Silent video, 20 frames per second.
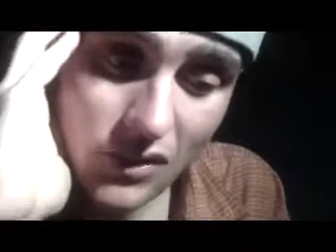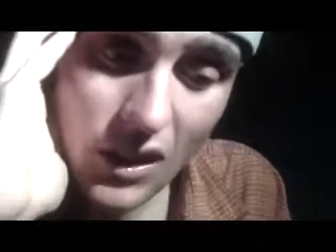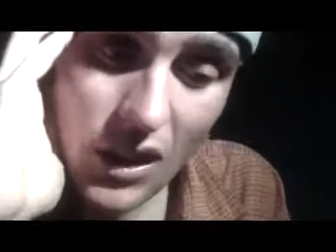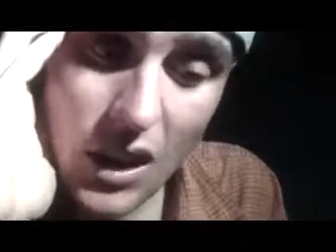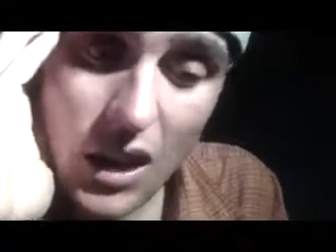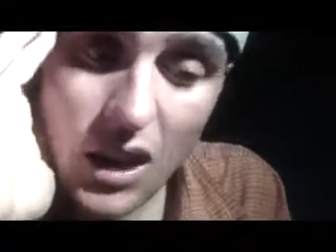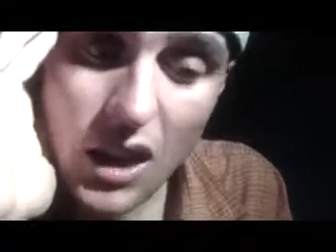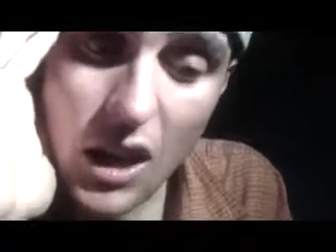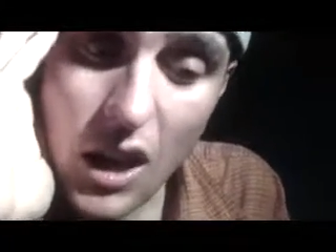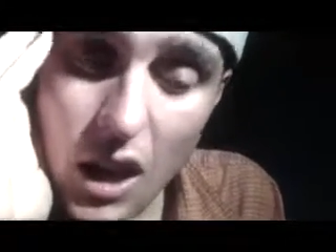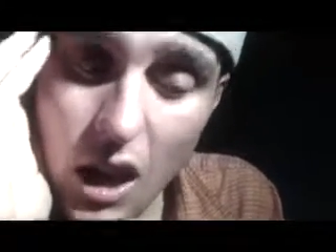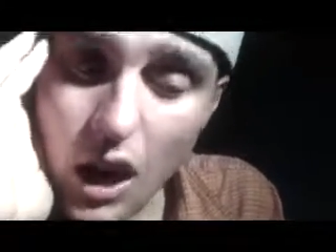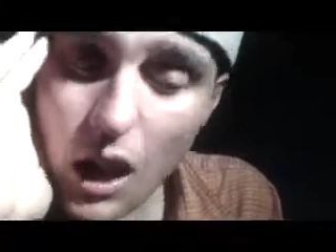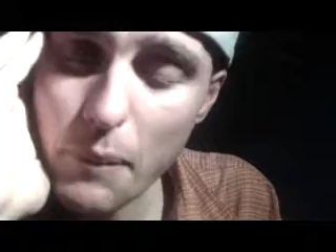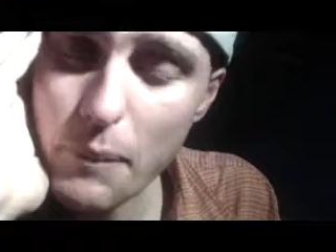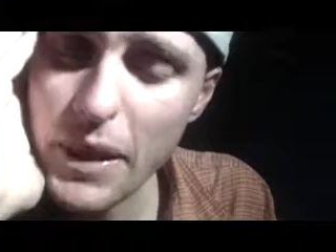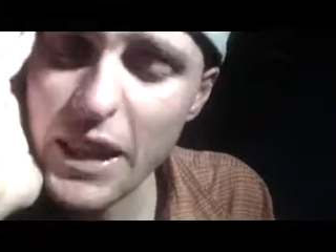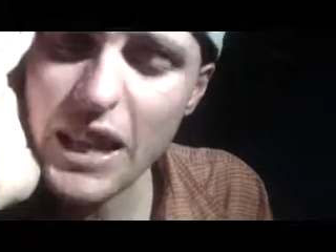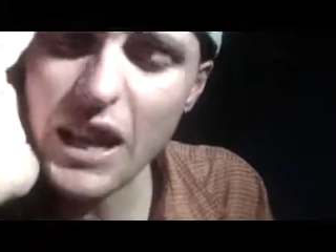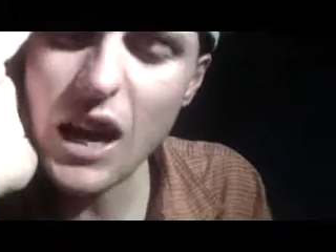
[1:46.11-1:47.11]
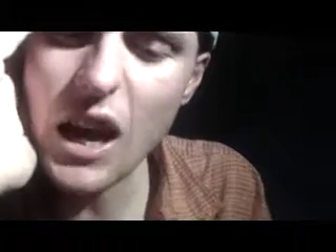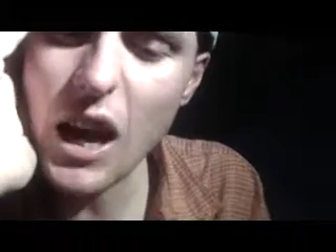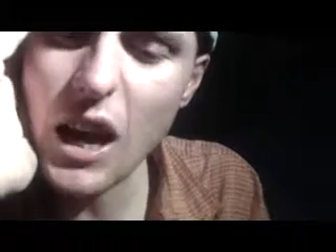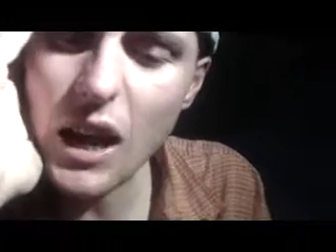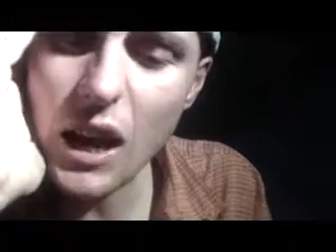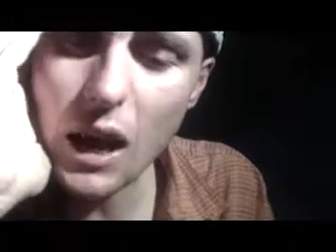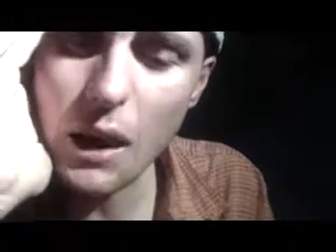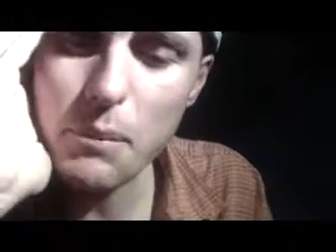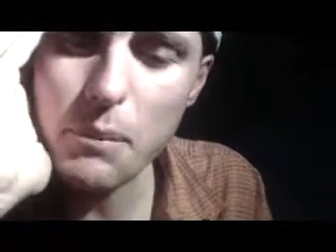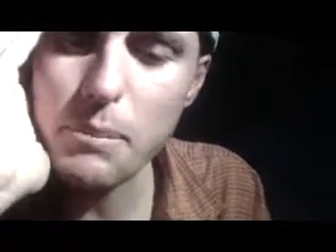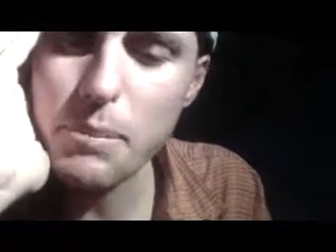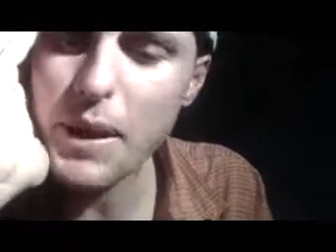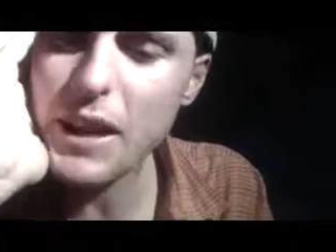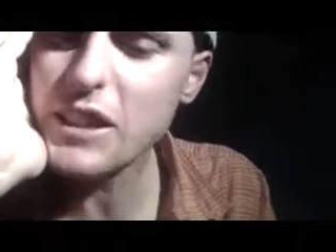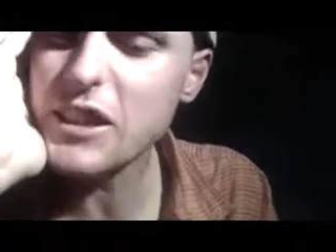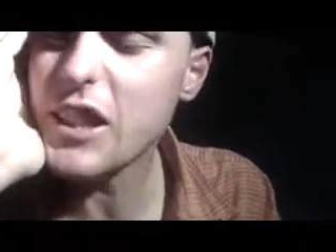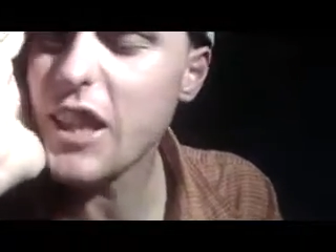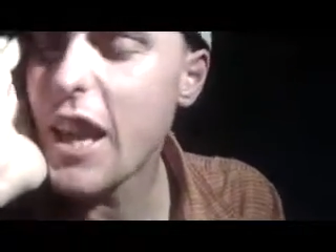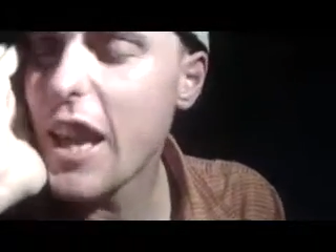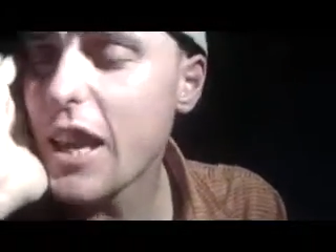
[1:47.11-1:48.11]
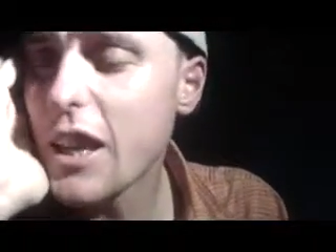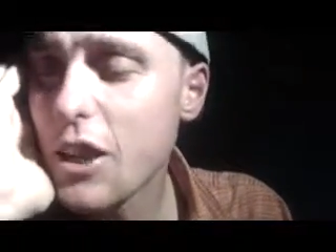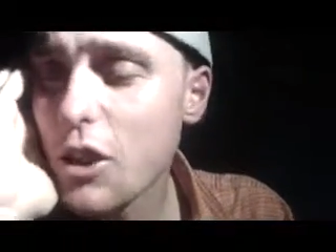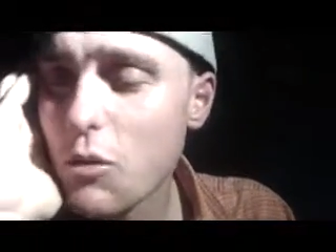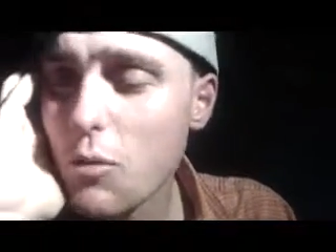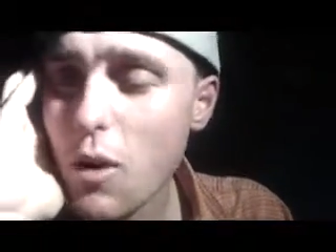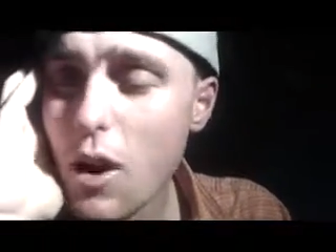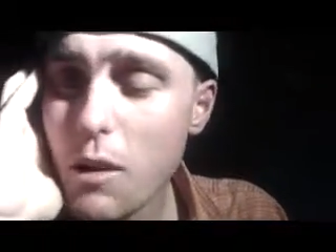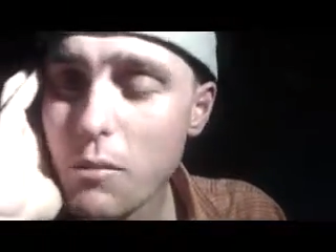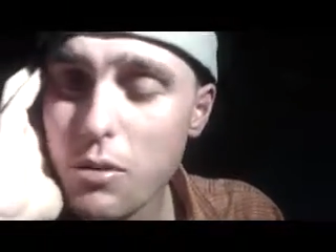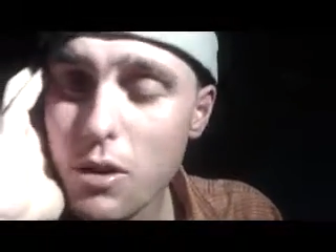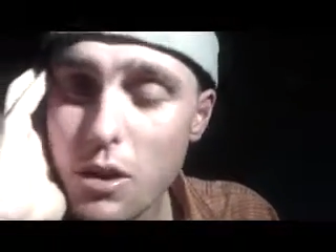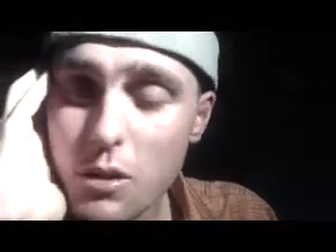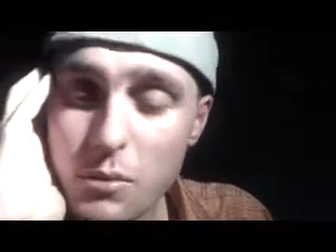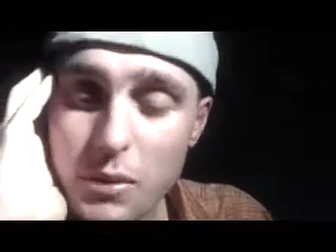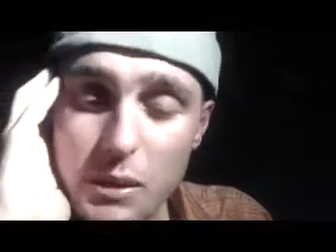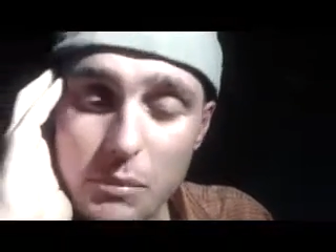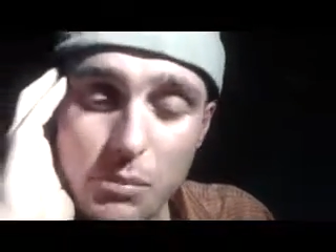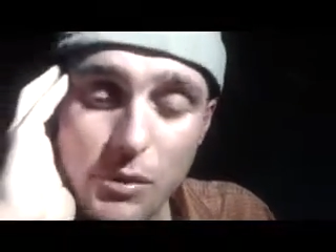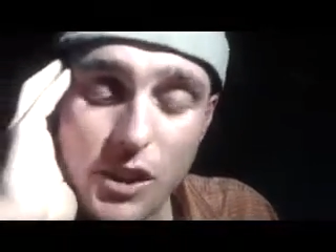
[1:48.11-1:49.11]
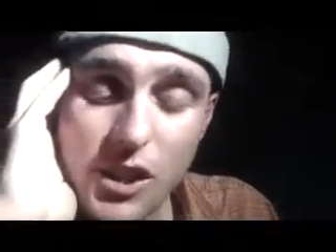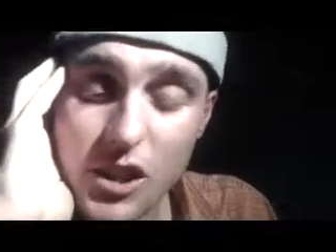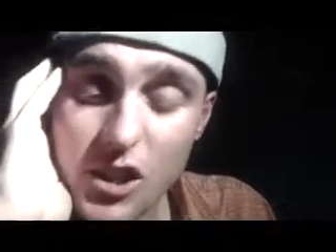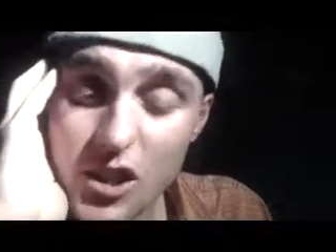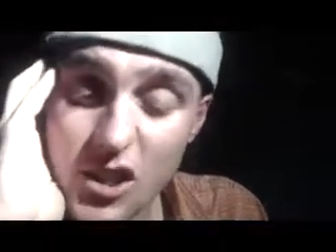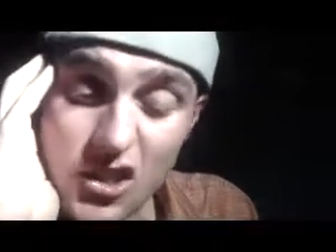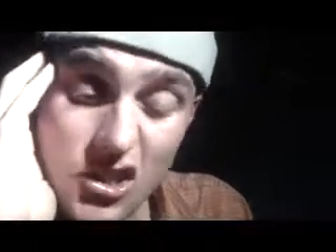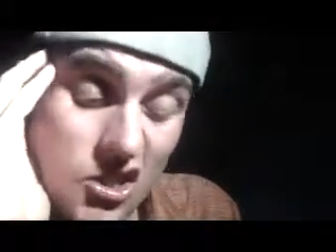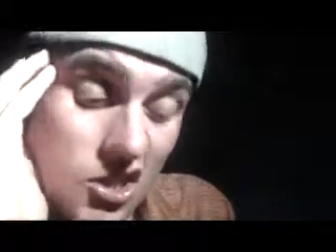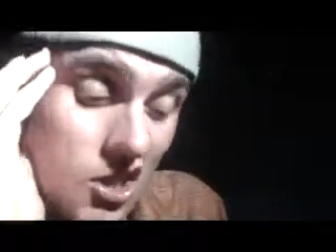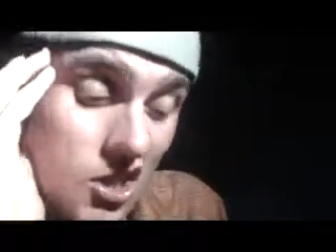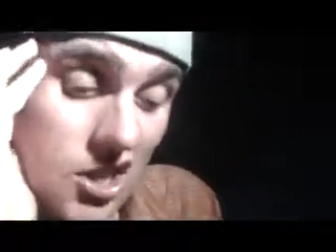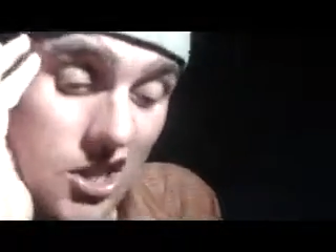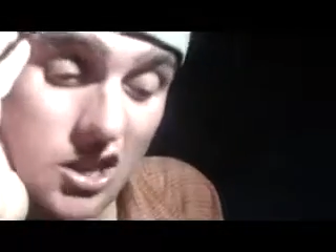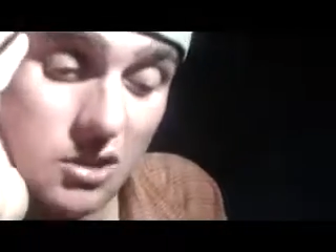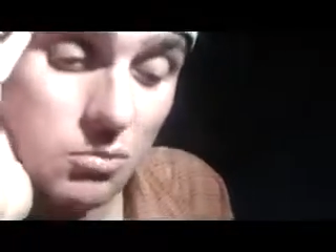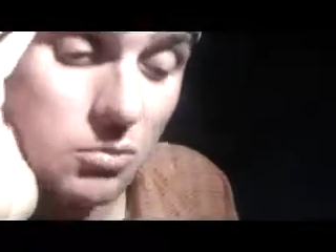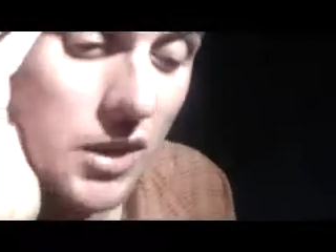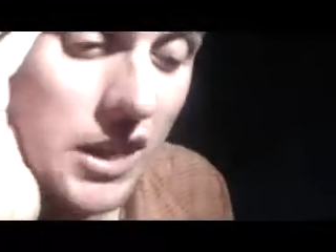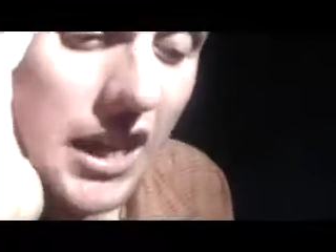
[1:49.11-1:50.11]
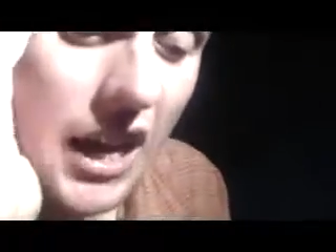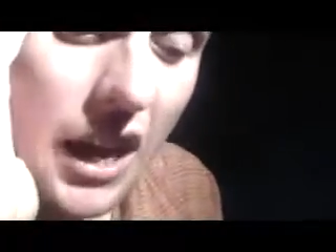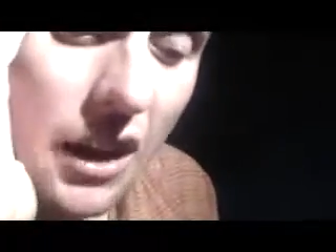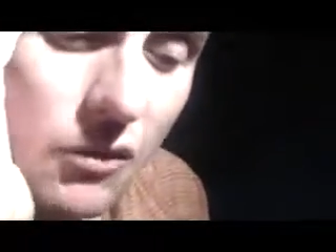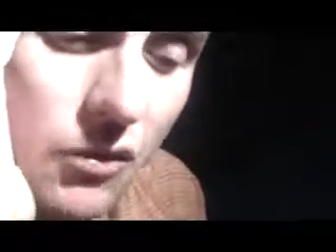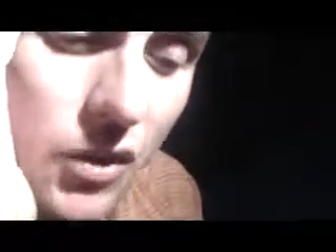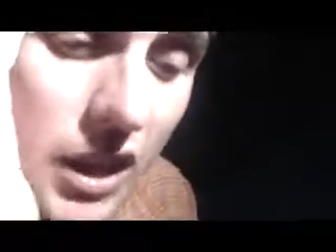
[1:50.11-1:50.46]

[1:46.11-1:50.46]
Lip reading: Yeah, man. I'm about to hang you up, homie, because we can't.